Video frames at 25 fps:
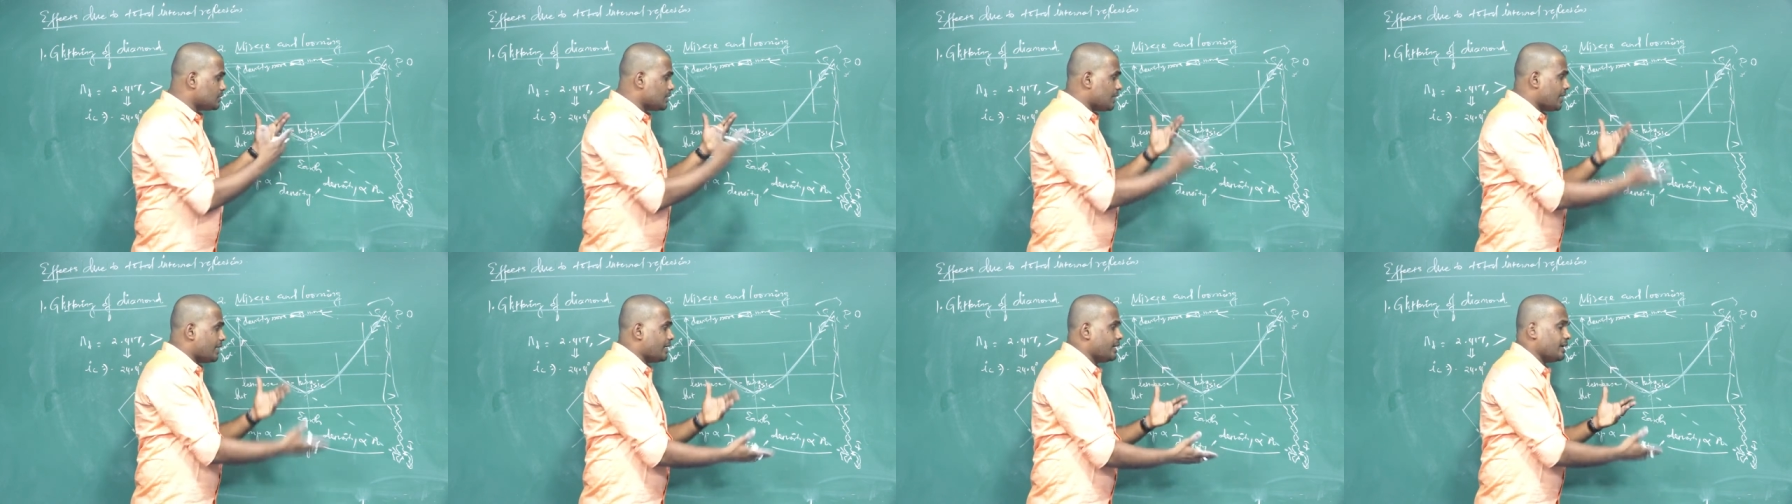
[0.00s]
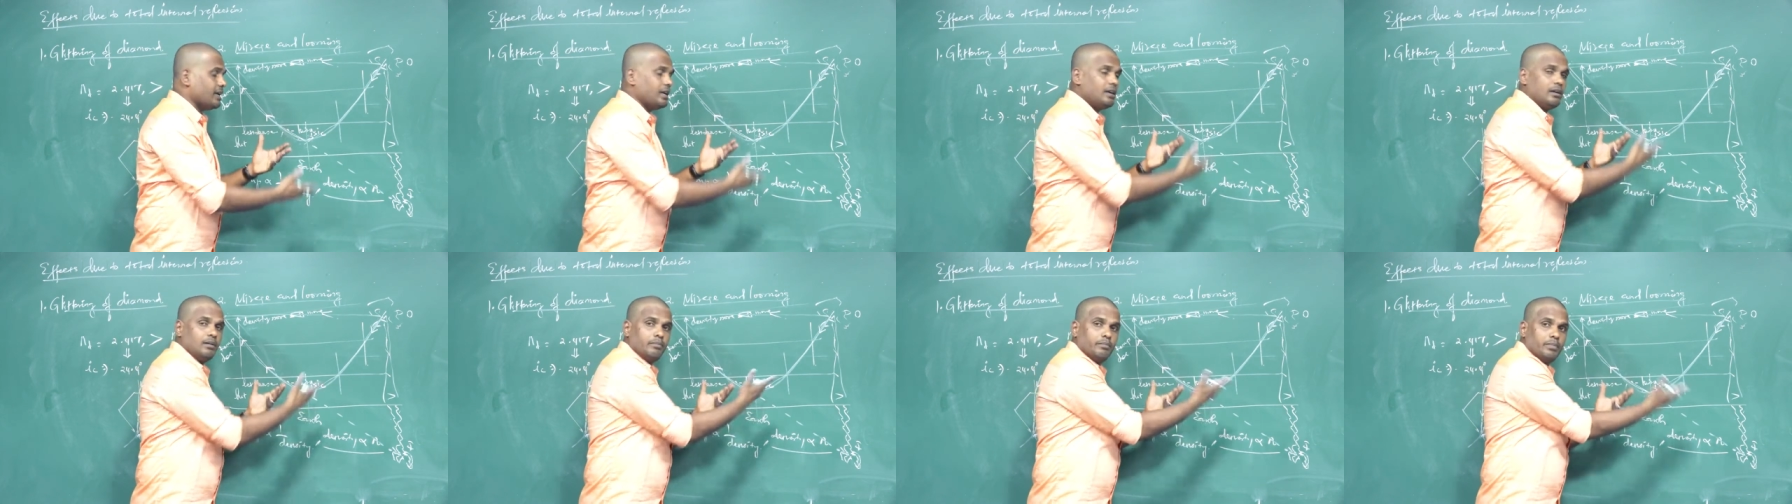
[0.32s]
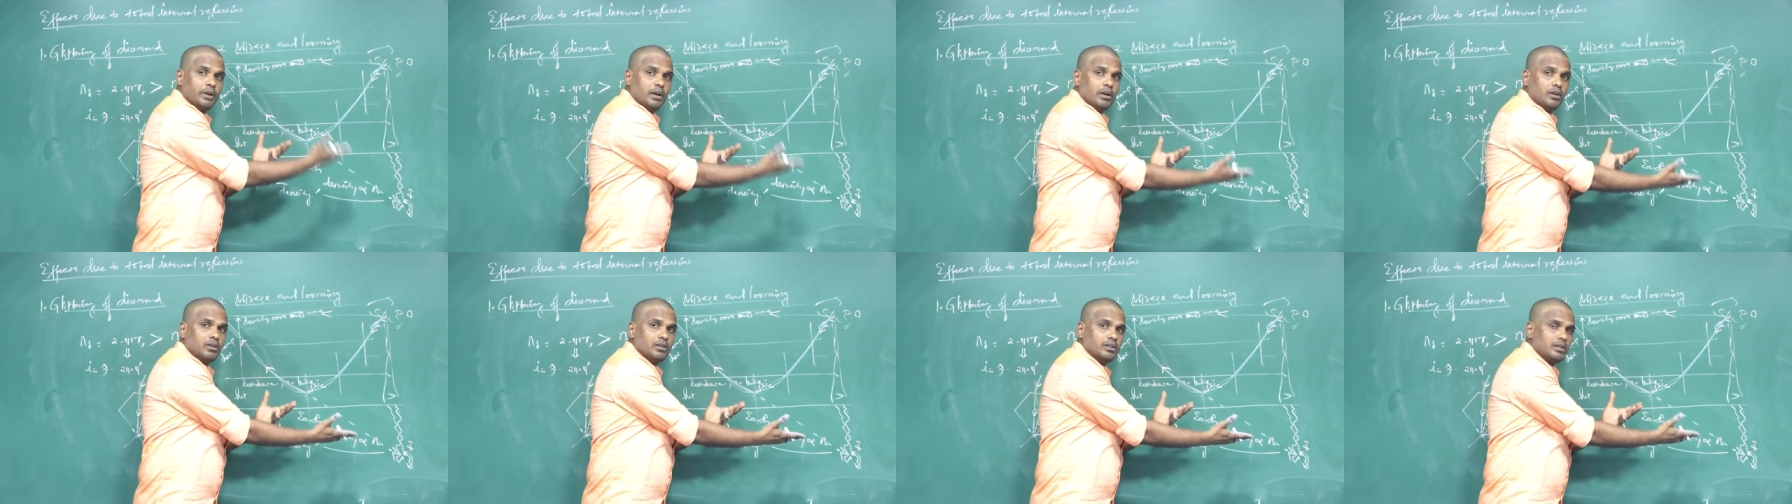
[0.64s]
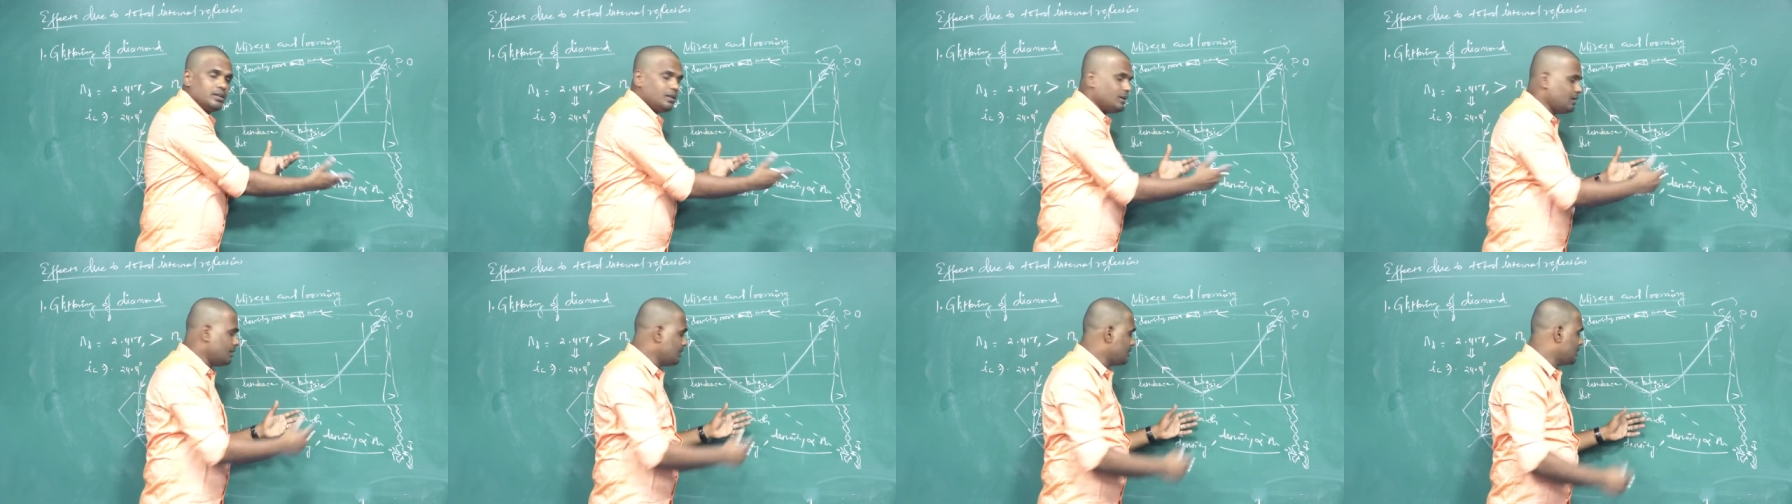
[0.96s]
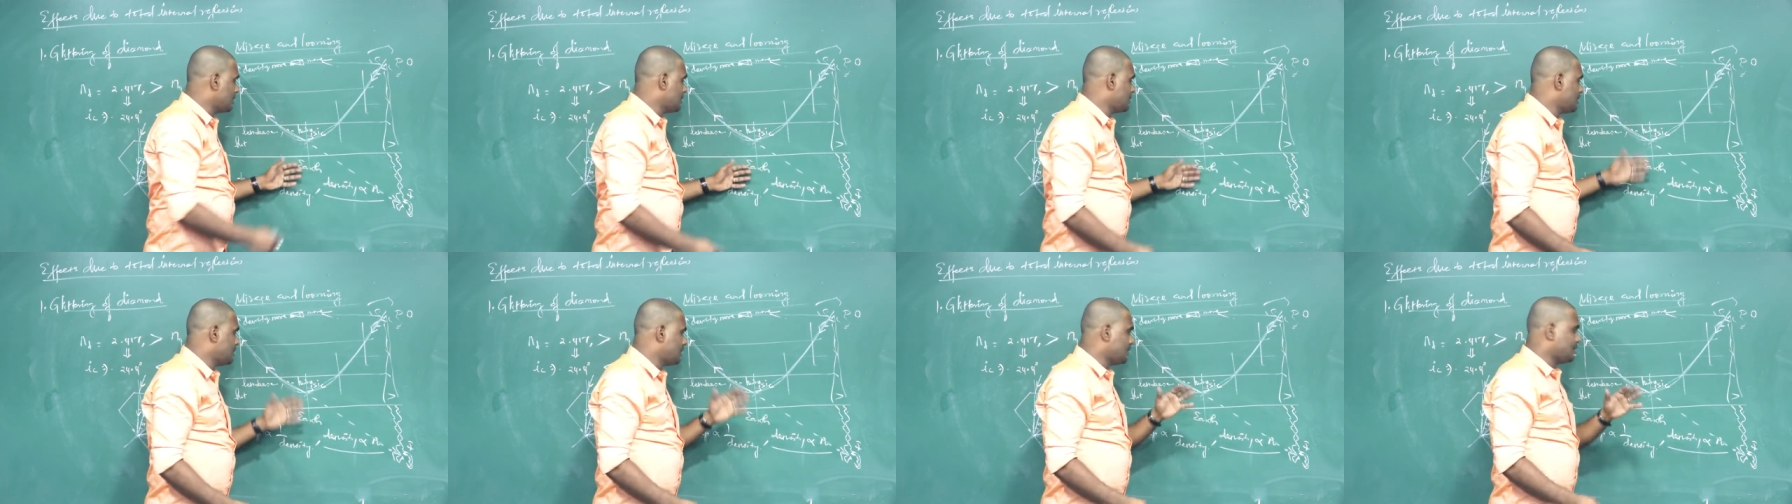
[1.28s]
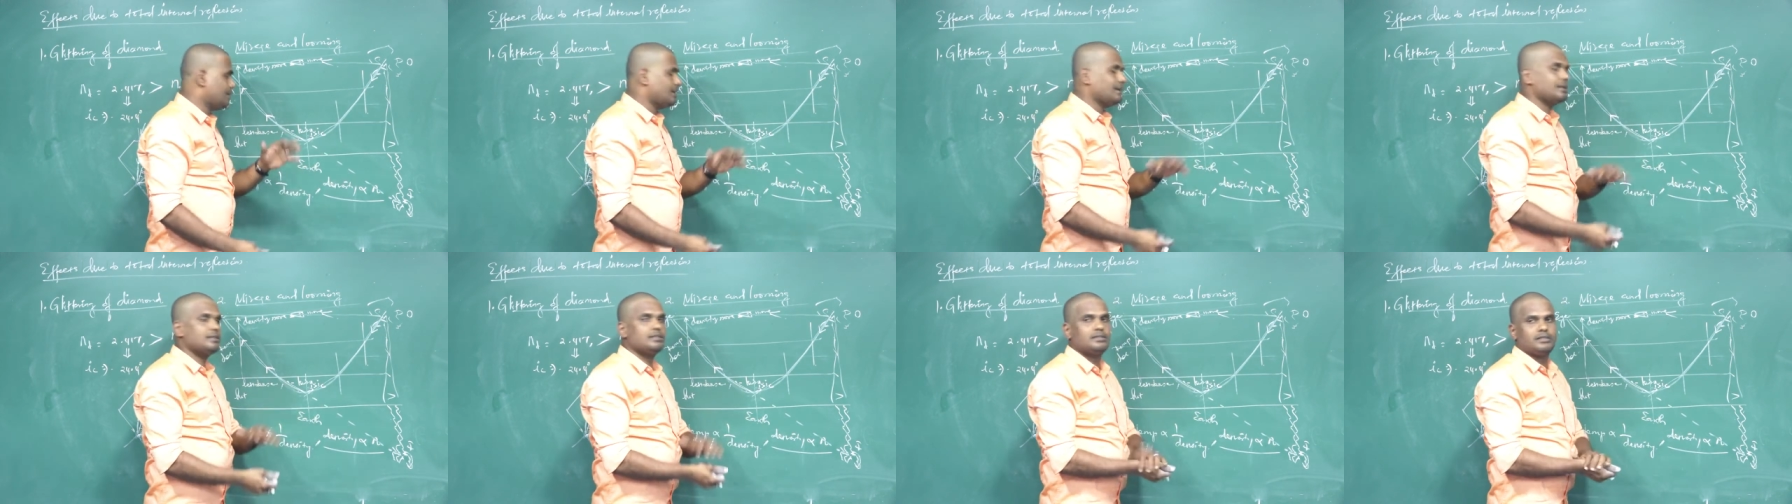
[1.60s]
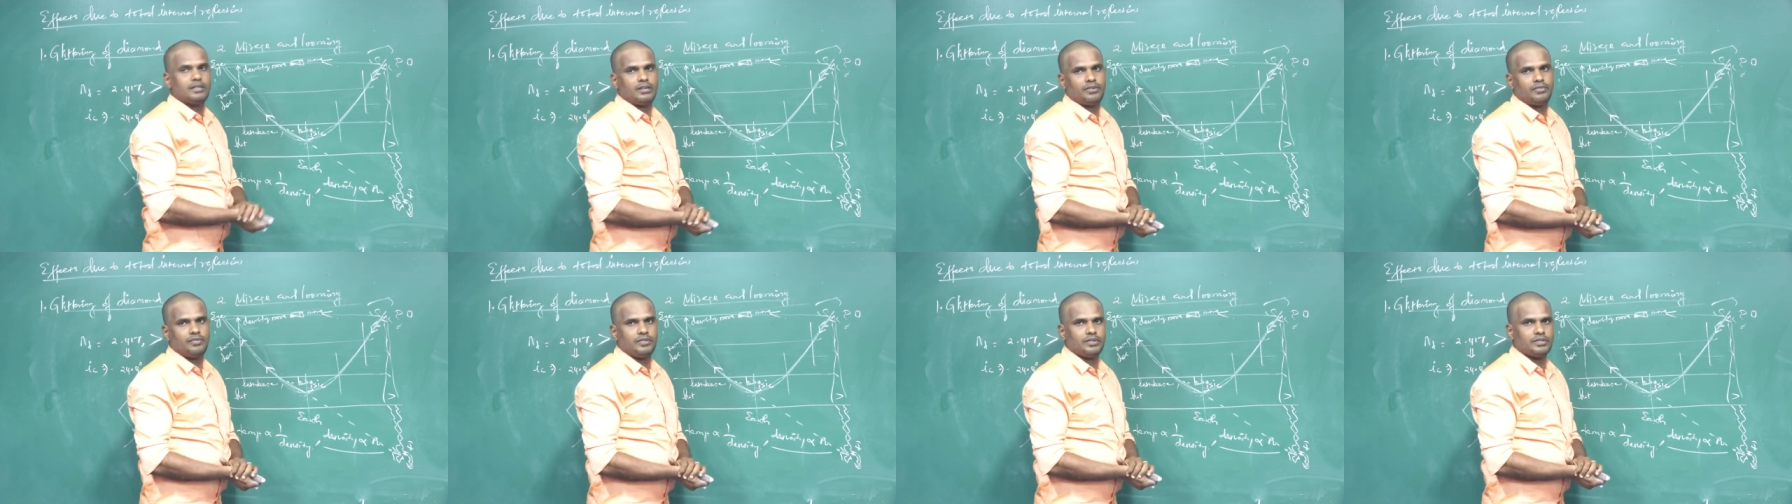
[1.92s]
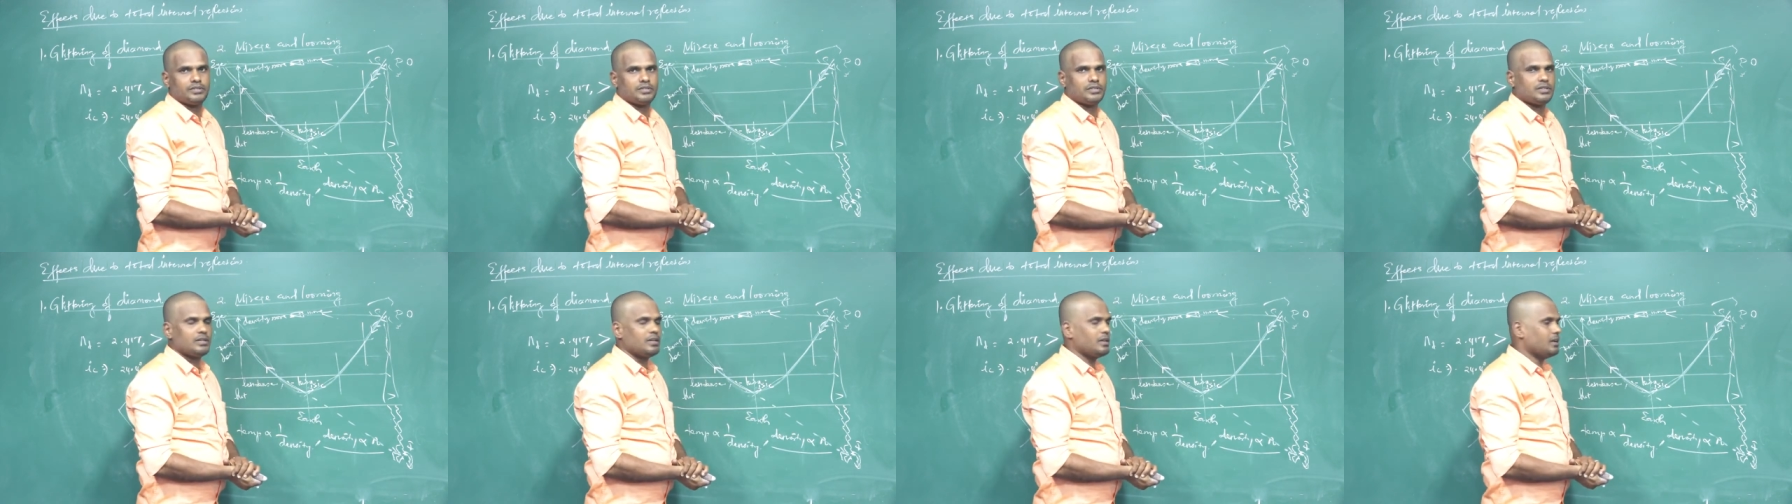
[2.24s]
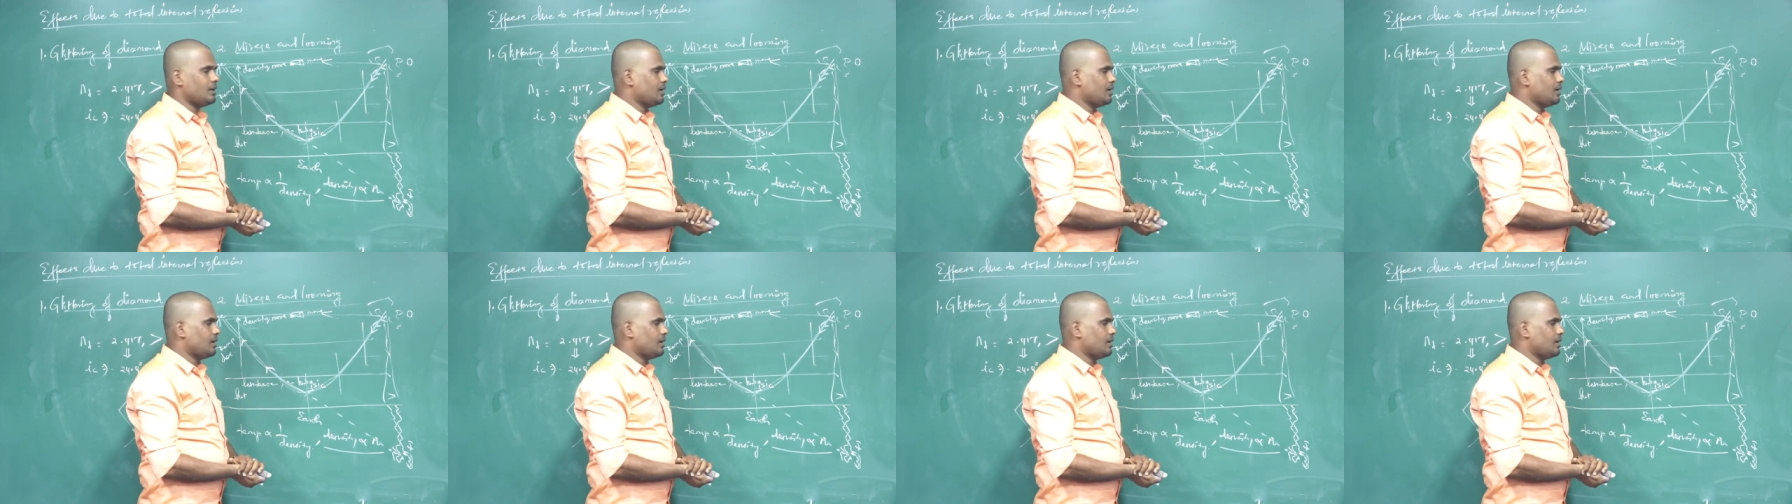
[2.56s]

lying below the earth's surface.